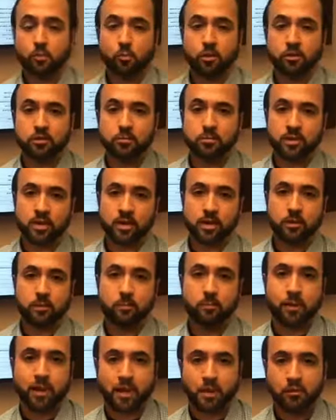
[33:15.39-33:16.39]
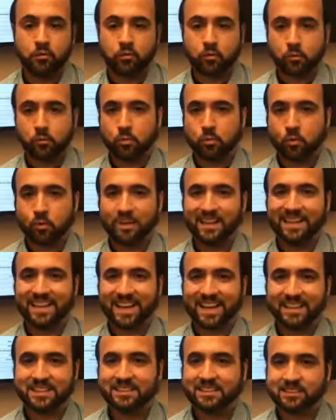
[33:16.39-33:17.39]
you multiply it by
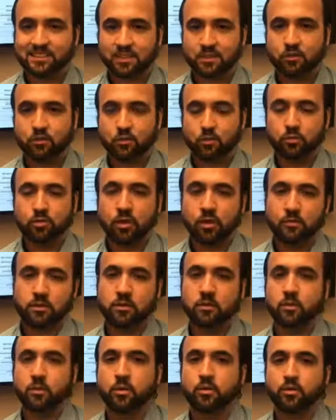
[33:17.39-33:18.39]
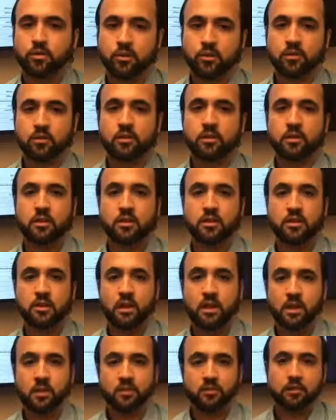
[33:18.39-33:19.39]
2.9627, which is the
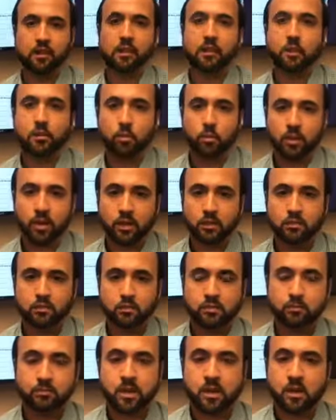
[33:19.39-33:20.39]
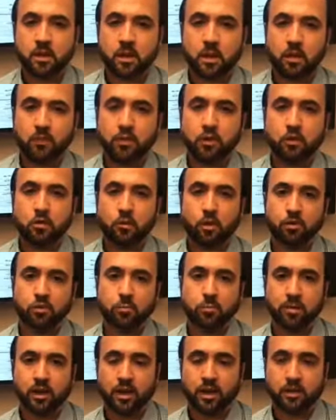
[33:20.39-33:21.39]
state equalizer, and then you
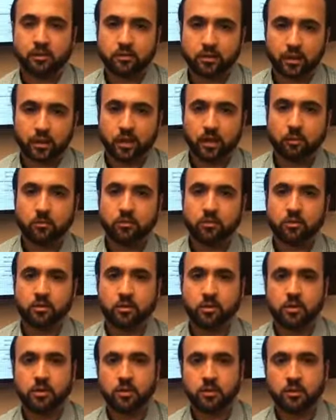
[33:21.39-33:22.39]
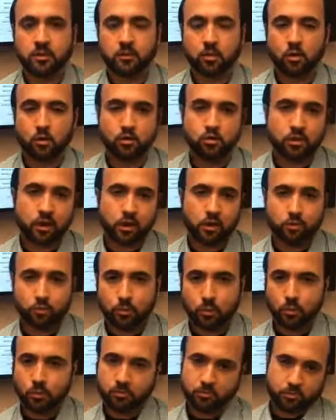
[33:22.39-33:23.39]
multiply it times the local tax
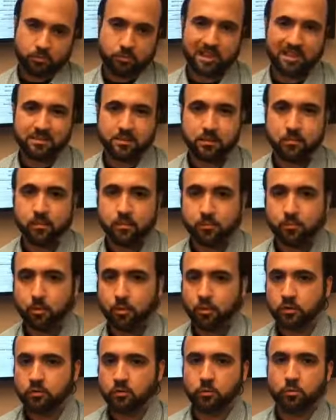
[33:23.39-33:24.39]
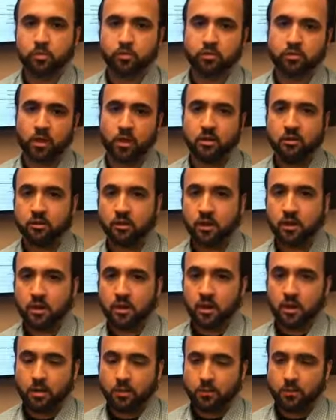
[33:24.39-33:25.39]
rate, which is about 7.2%.
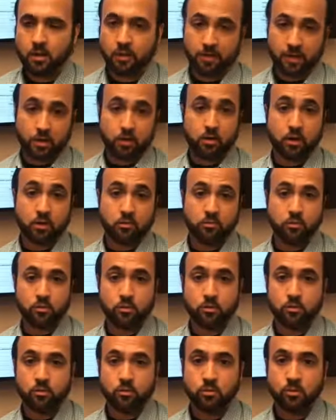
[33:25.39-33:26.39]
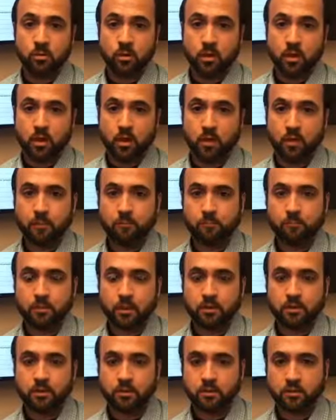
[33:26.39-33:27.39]
Um, and that'll give you um,
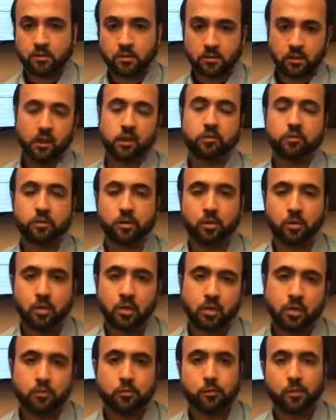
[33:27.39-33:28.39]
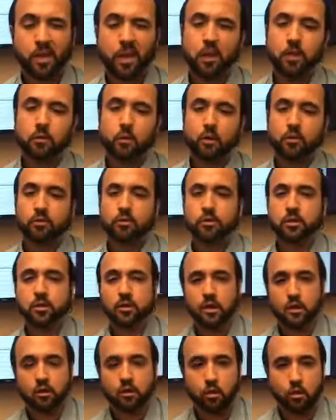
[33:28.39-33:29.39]
the, the tax bill. From that, you also
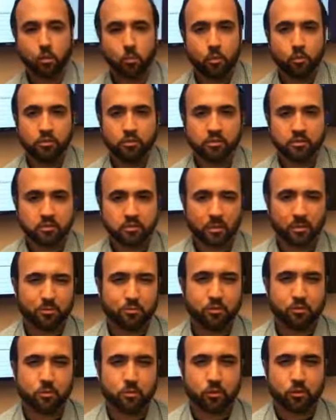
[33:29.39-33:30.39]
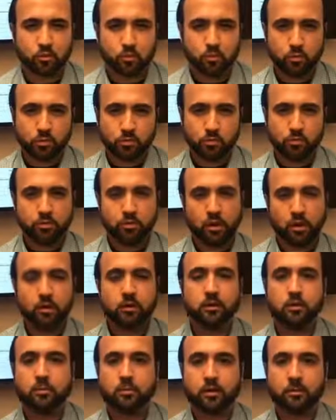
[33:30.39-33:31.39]
deduct homeowner's exemption, which we'll, we'll talk a
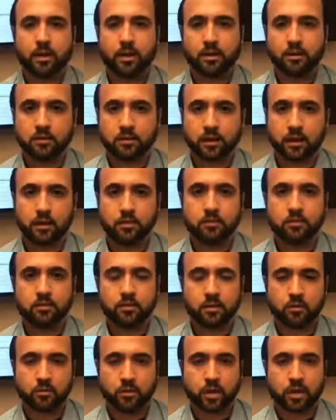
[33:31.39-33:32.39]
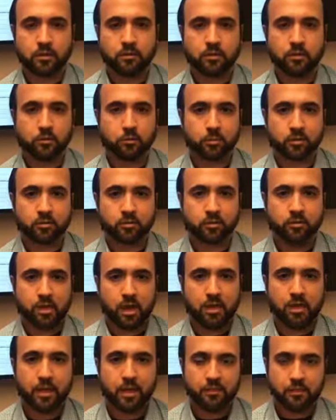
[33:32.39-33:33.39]
little bit about at the end, just to give kind of an explanation of
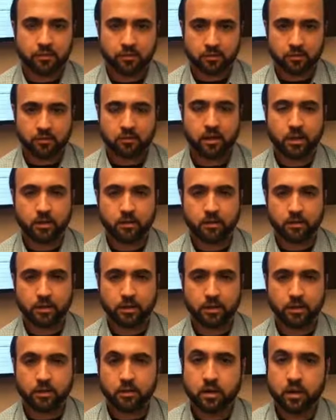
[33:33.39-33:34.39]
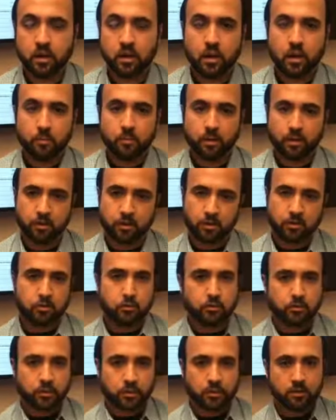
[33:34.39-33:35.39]
how that, that's calculated. But
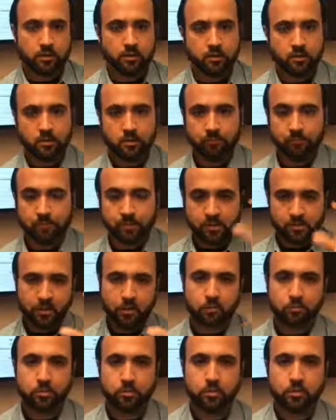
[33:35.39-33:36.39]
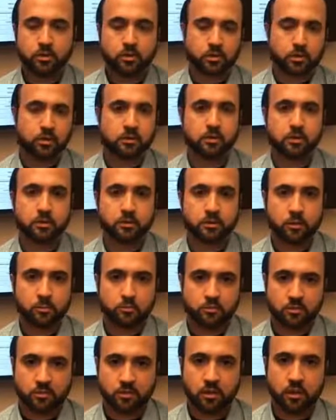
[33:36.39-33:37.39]
you take the tax bill, you deduct the
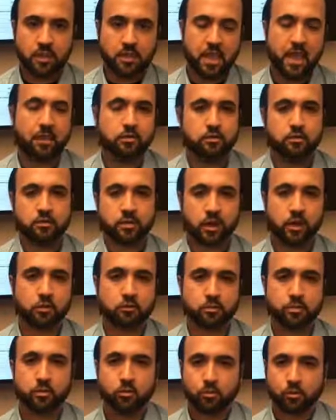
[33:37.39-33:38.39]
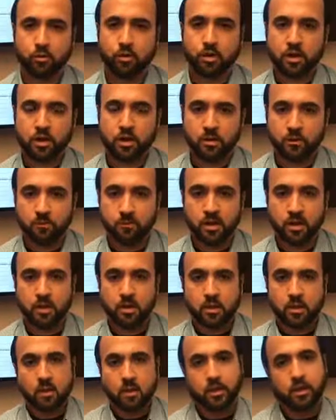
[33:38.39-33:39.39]
exemptions, and that's your tax bill per year.
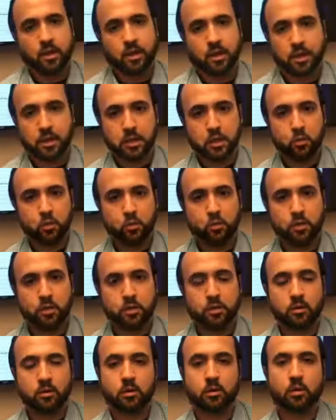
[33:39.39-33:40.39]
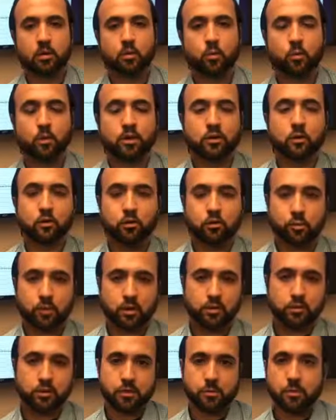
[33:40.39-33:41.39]
And you would uh, reduce
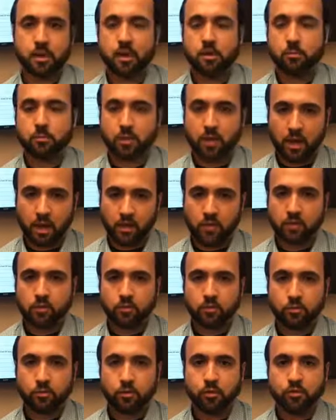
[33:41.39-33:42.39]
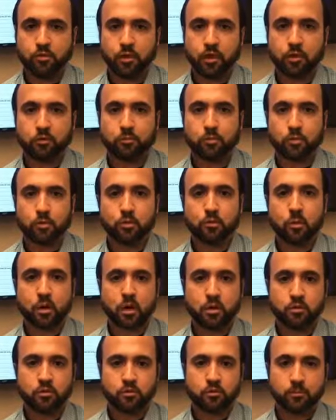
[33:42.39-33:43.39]
whatever the mayor paid in his first tax bill in
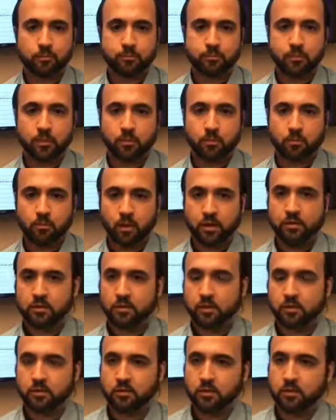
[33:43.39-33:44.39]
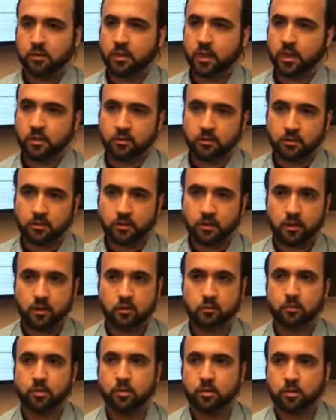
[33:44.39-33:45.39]
March, right? Let's say that the
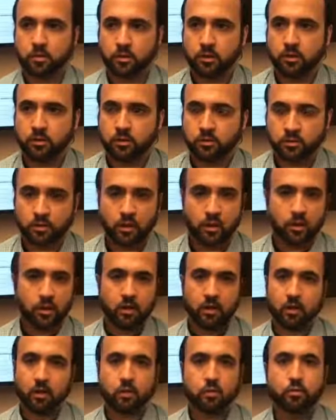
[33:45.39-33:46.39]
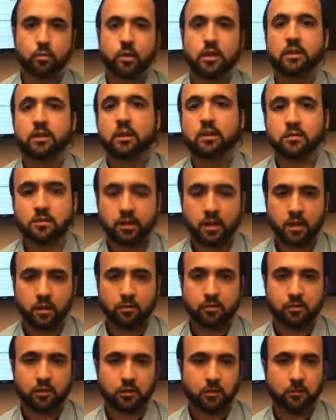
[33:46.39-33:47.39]
tax bill is, I don't know,
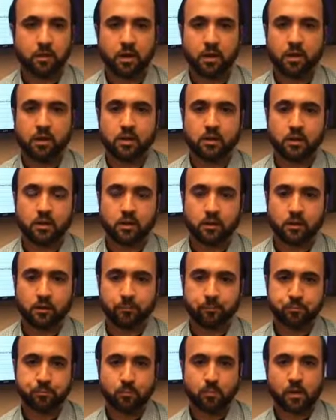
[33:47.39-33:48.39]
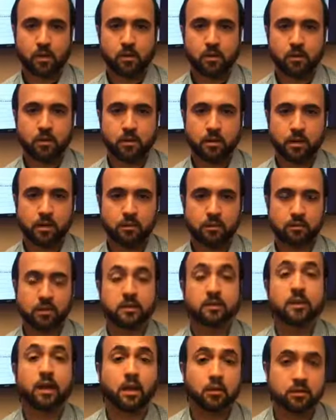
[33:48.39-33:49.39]
$20,000, and he paid um,
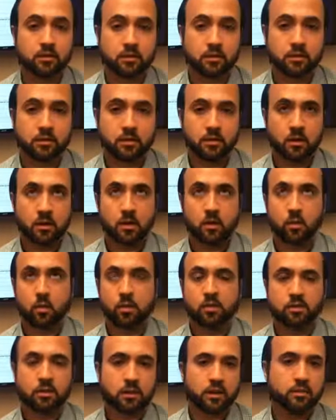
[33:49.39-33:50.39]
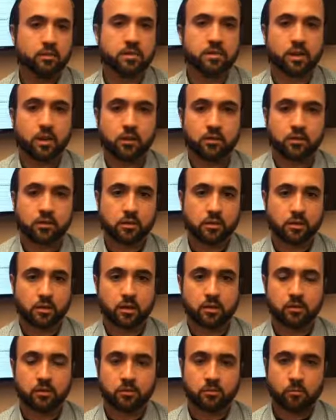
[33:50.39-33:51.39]
10,000 or 11,000
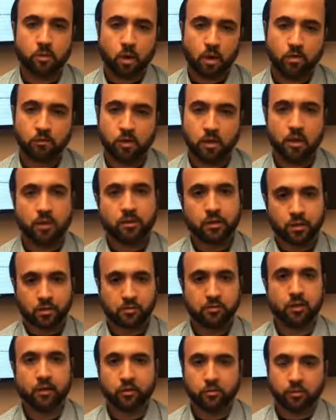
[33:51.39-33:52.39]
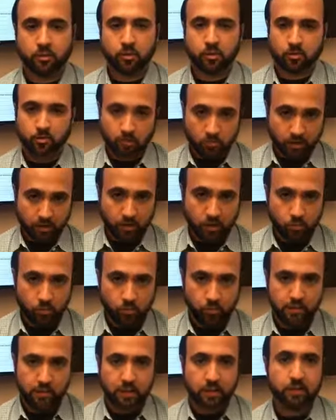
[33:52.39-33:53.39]
in March, then his tax bill right now
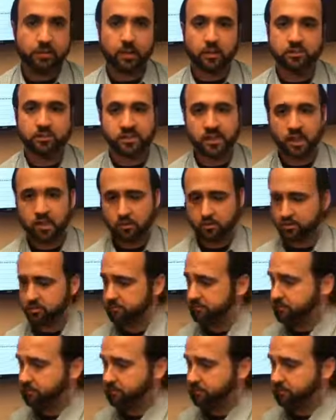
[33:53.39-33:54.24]
will be $9,000